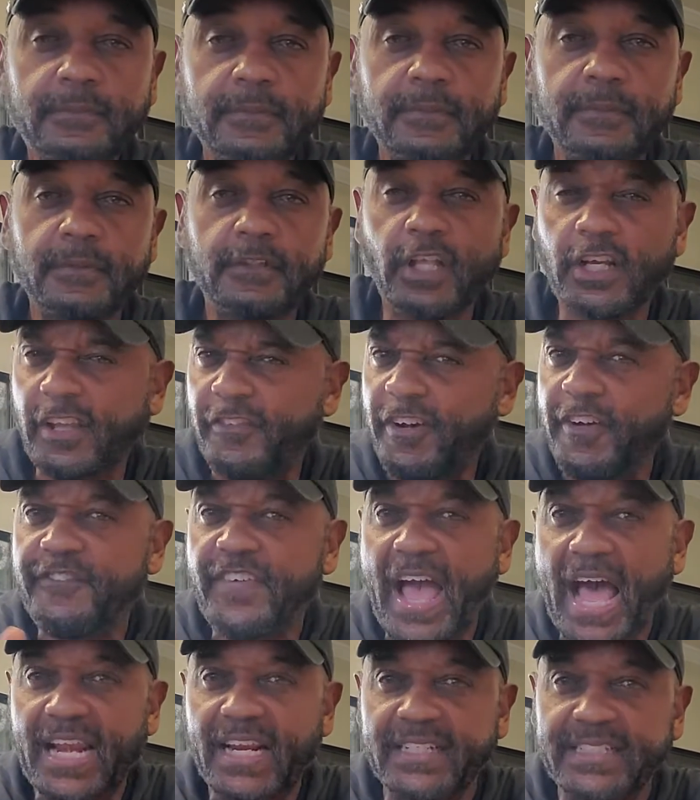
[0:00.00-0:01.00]
Looking for
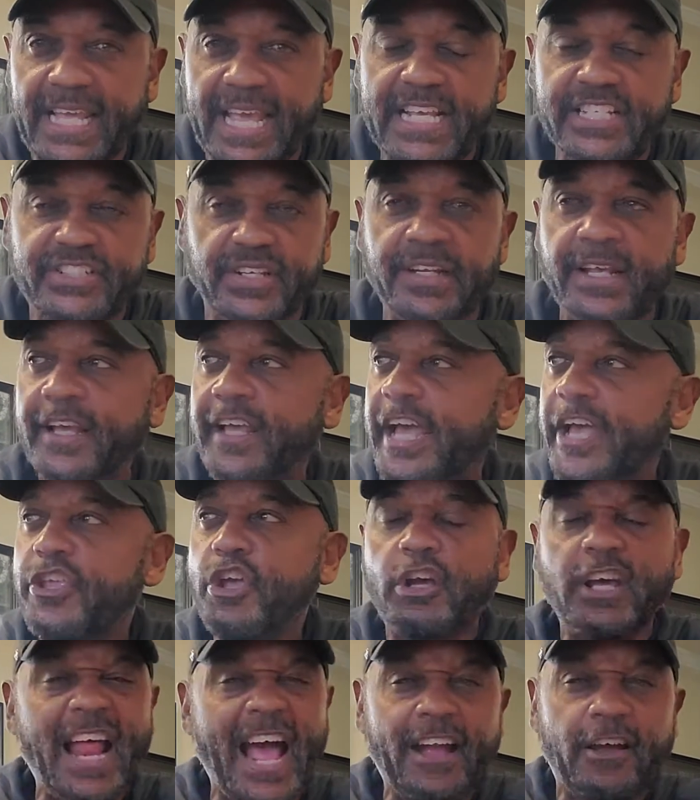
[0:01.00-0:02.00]
validation. And
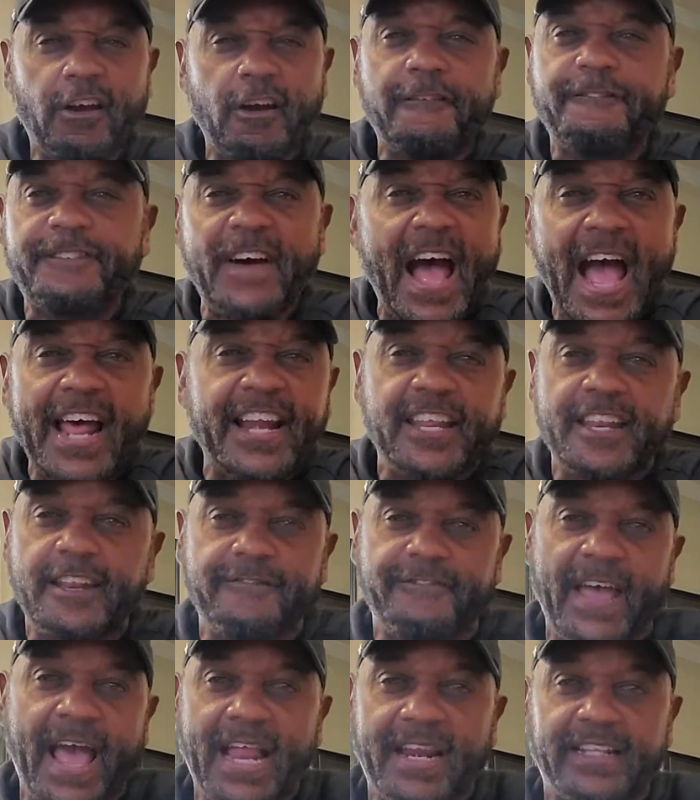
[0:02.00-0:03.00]
you're not going to find any
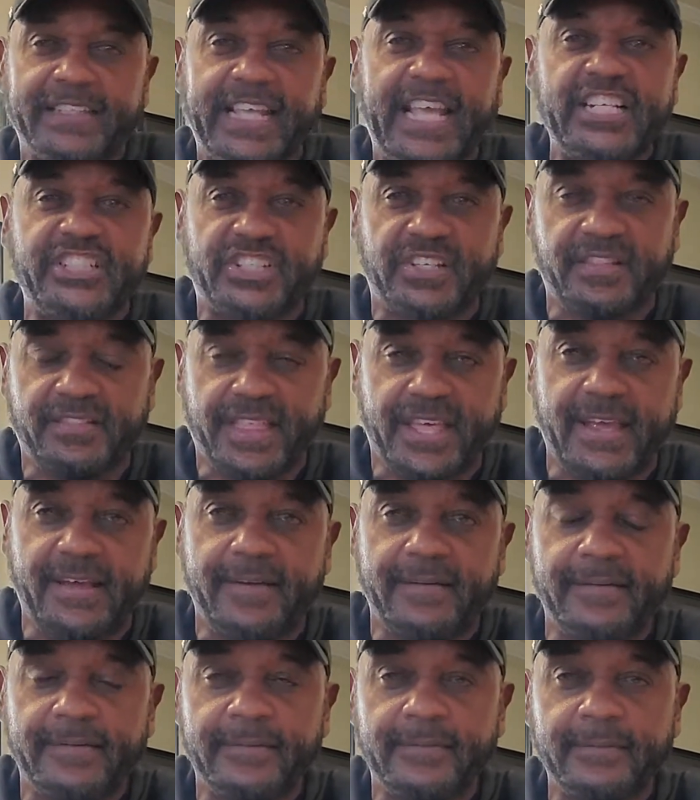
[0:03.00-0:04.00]
validation there.
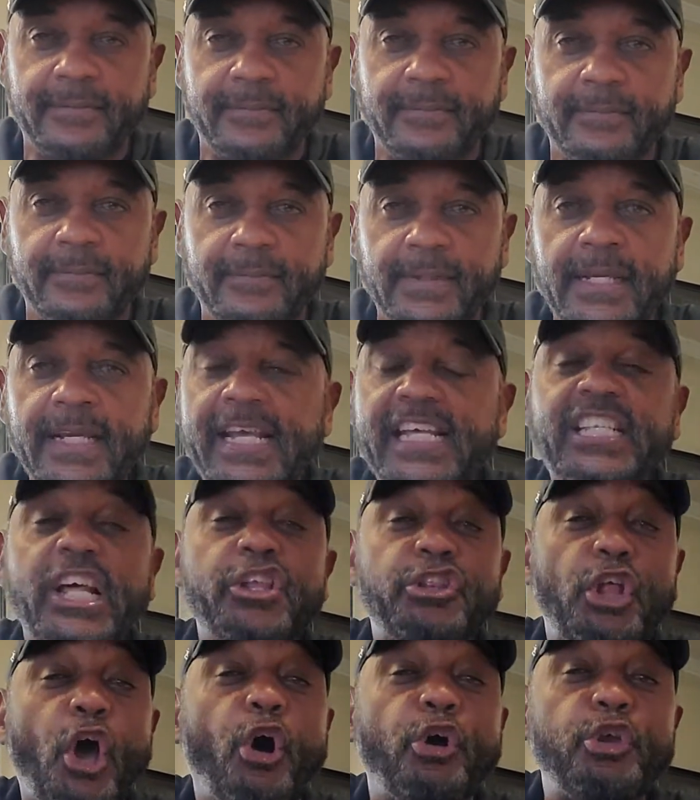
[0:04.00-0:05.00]
He said,
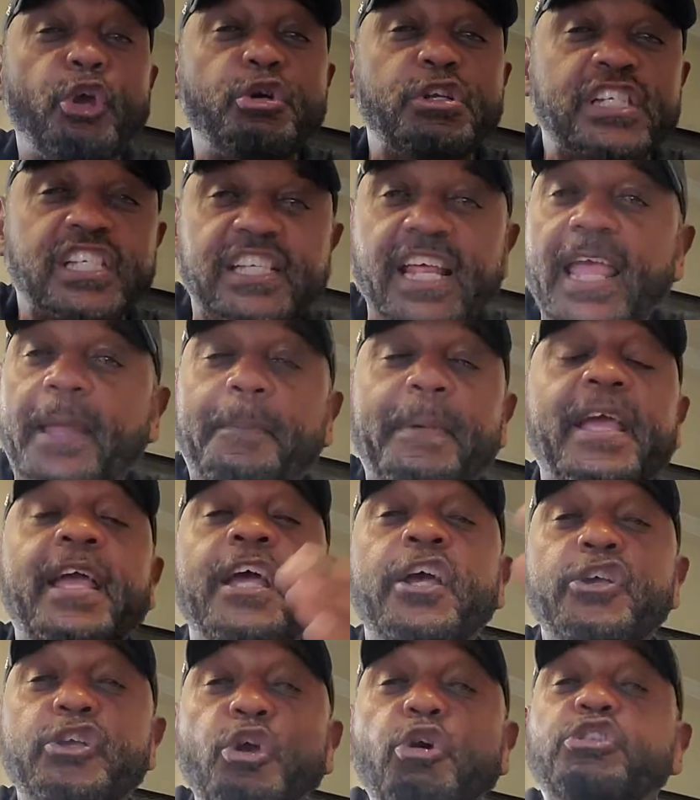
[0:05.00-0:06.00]
though you seek me,
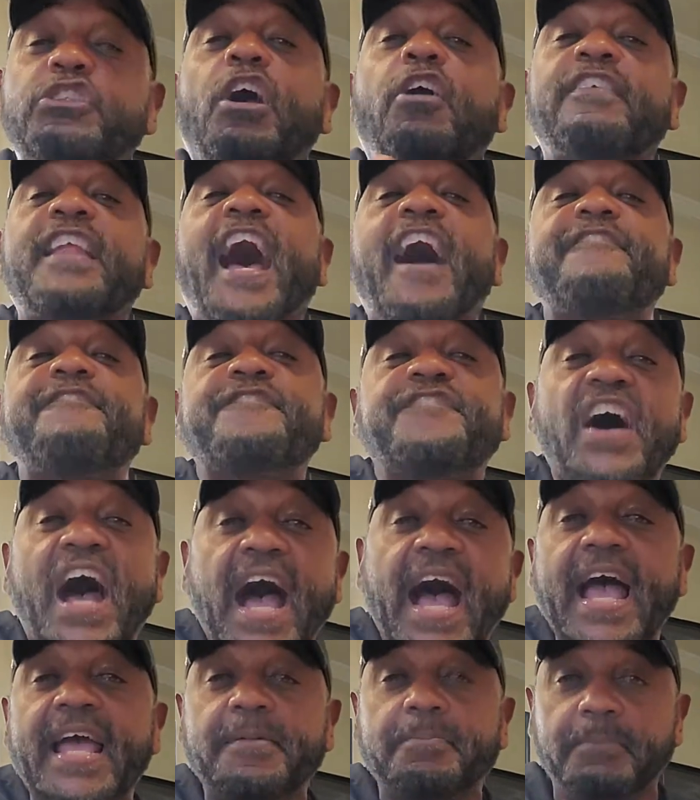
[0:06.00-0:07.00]
you shall not
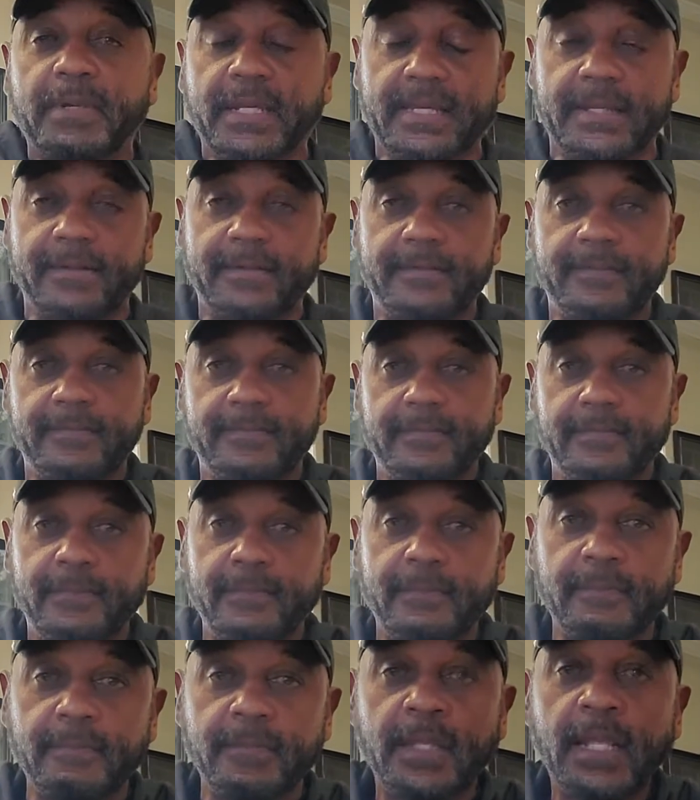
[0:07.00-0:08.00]
find me.
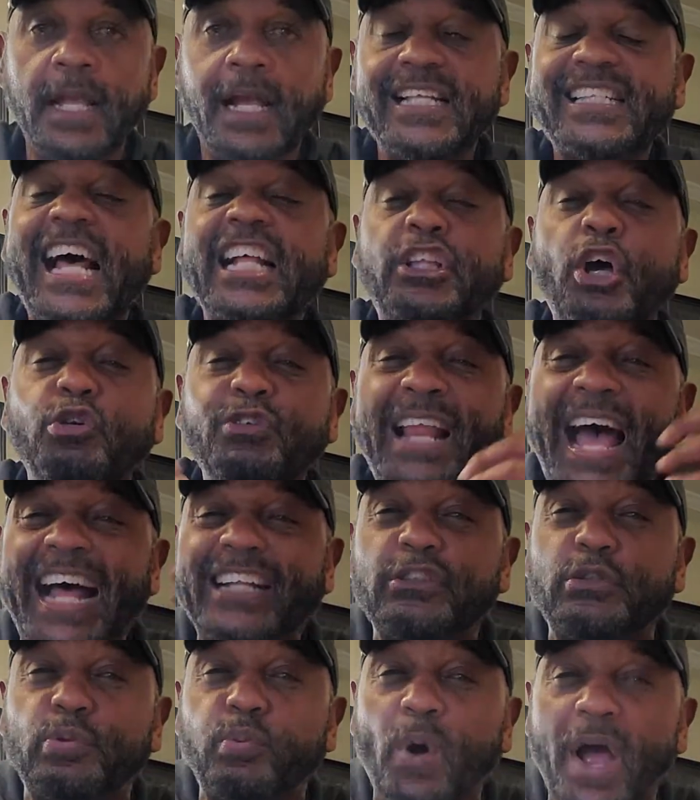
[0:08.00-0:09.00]
Because I do
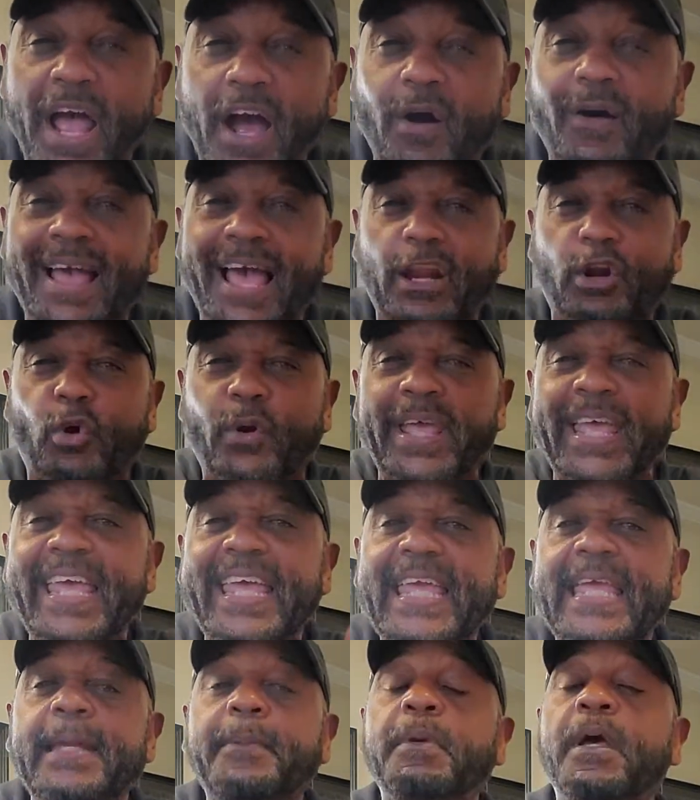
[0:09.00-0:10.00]
not dwell.
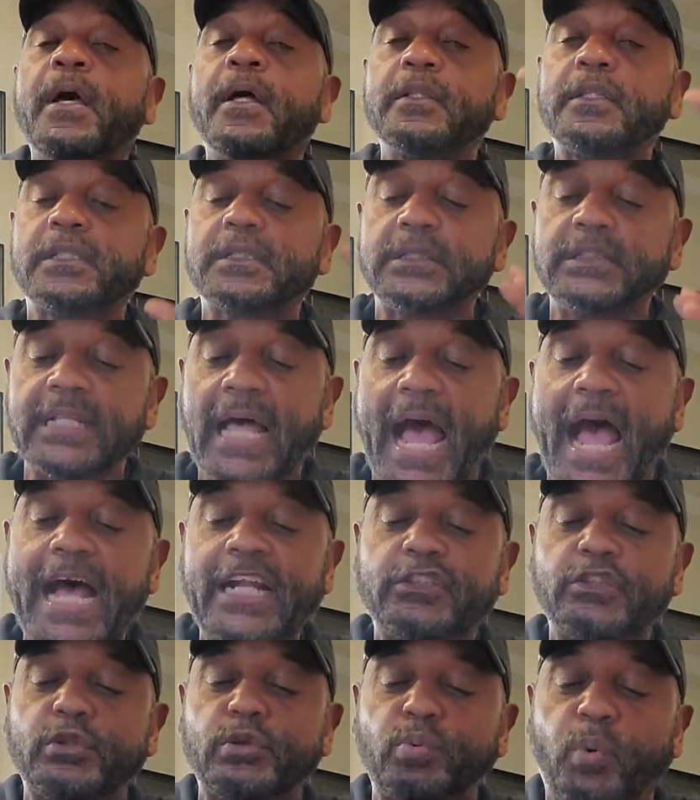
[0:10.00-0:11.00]
Elohim does
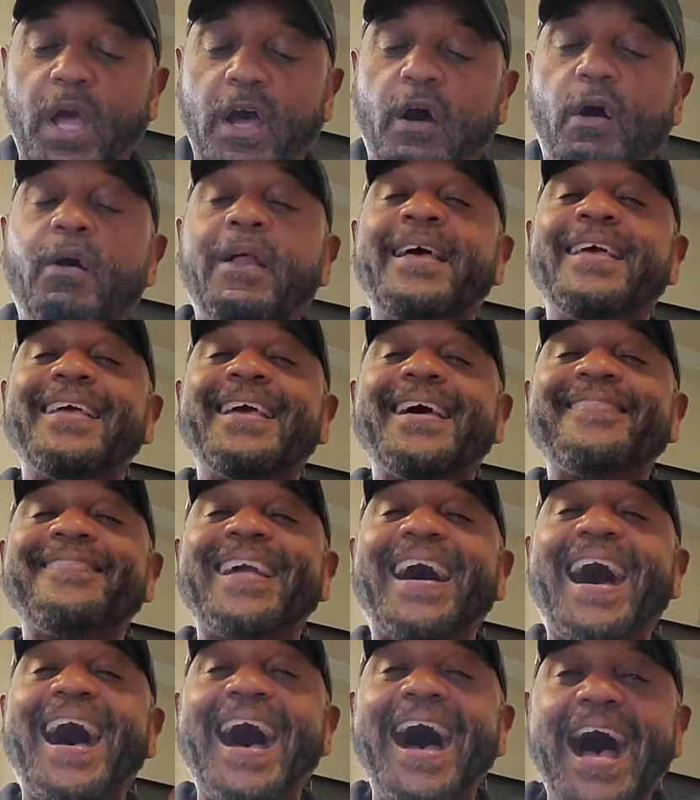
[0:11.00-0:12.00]
not dwell in
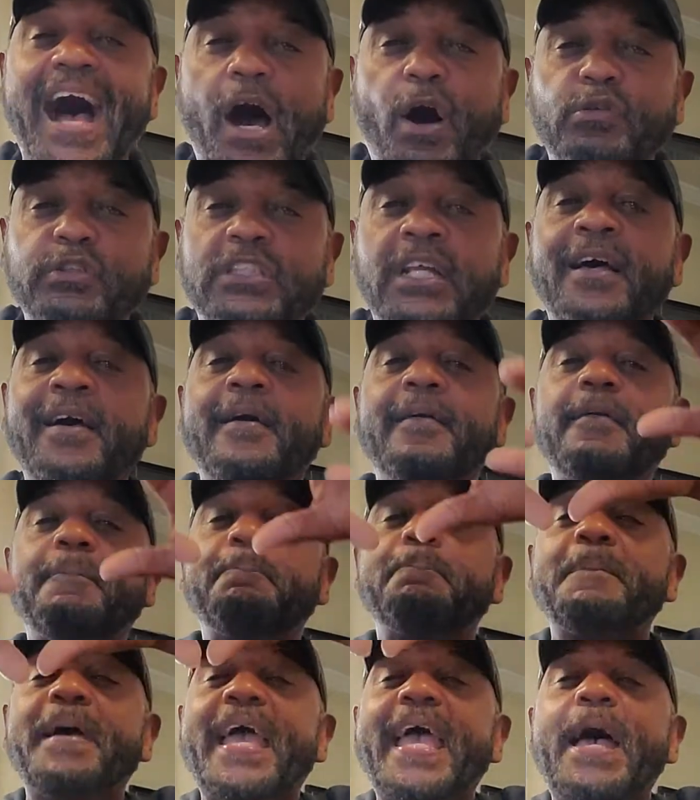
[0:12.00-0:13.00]
the house
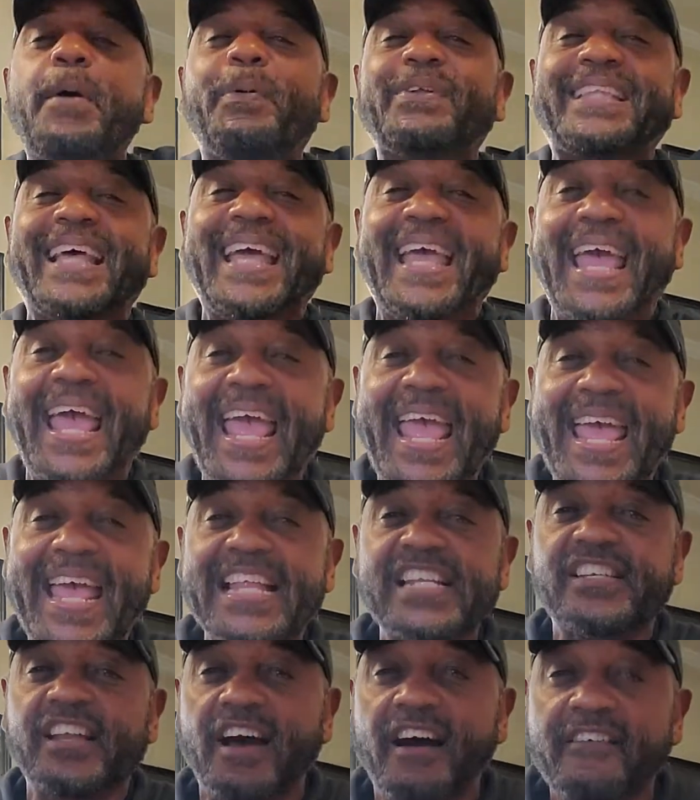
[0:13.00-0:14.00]
made with the
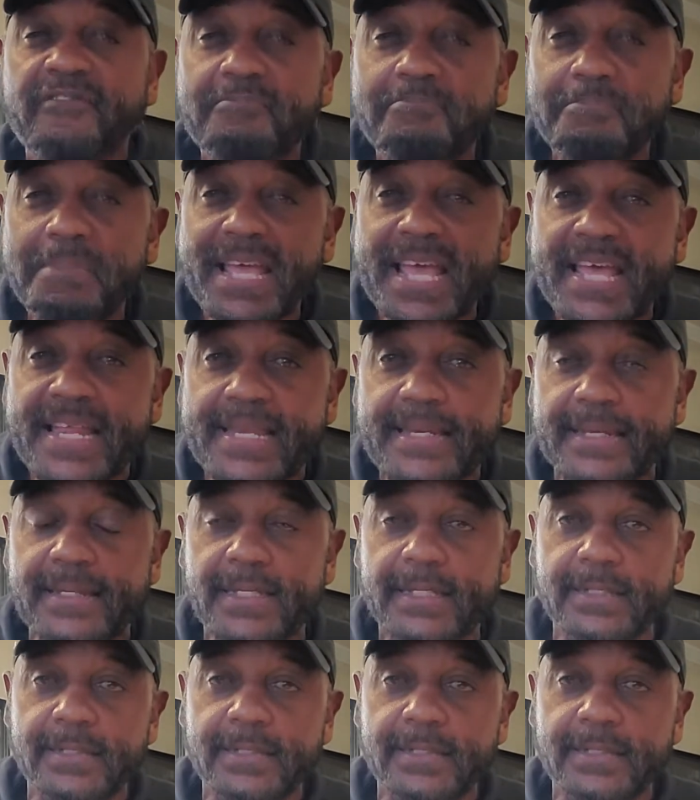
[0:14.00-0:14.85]
hands of men.